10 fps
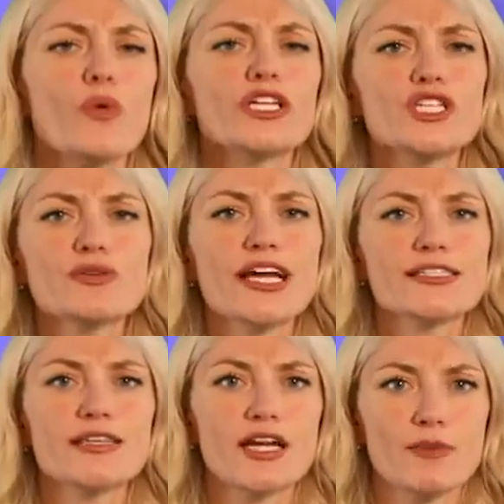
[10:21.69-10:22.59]
What did you
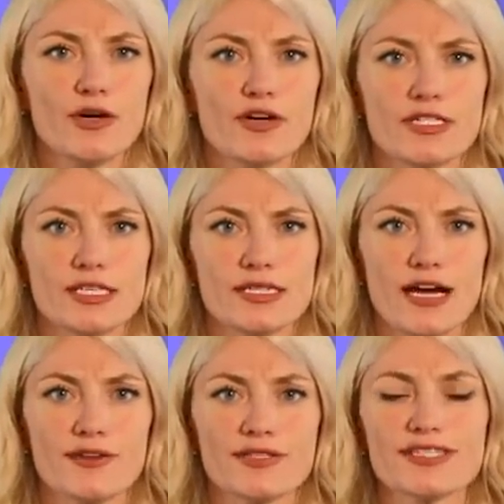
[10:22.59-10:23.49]
guys think about Kris's
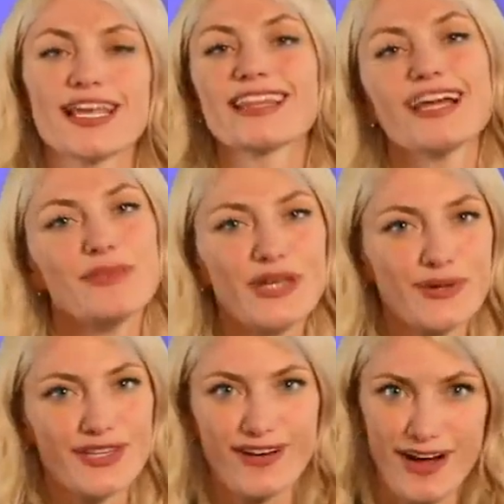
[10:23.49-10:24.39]
house? Let me know in the